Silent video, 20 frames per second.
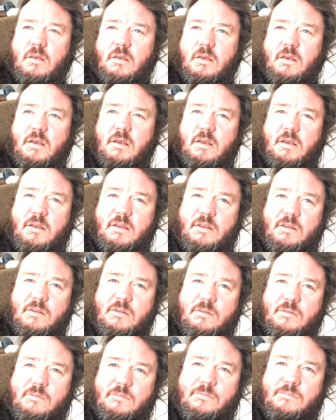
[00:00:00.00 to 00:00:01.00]

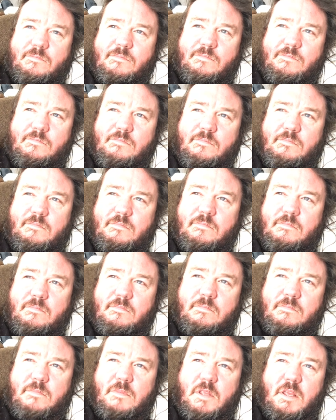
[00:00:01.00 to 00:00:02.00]
uh,
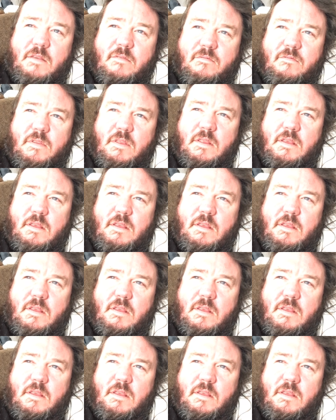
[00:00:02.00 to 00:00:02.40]
the,